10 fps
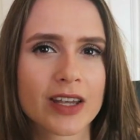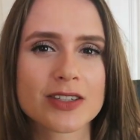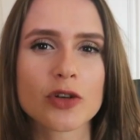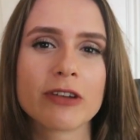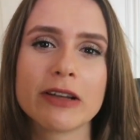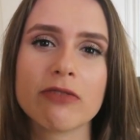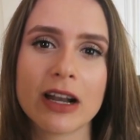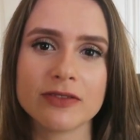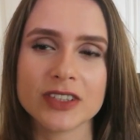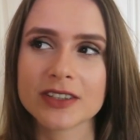It's not really
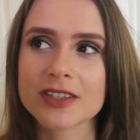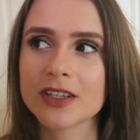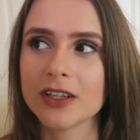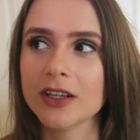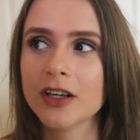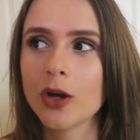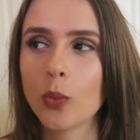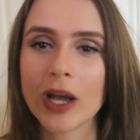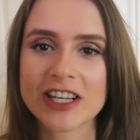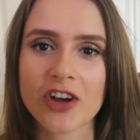relevant to
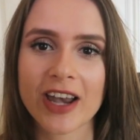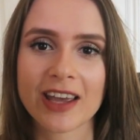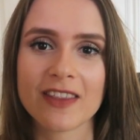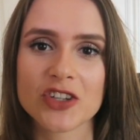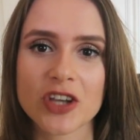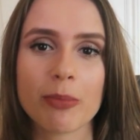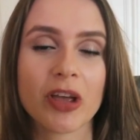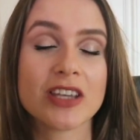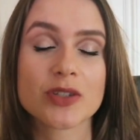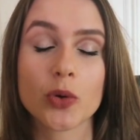weight training in the gym,
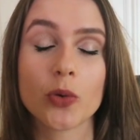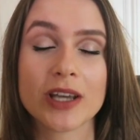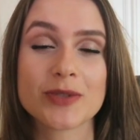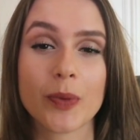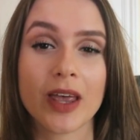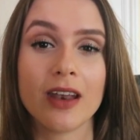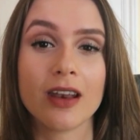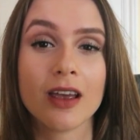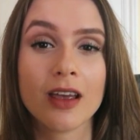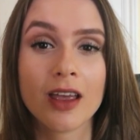but he's always been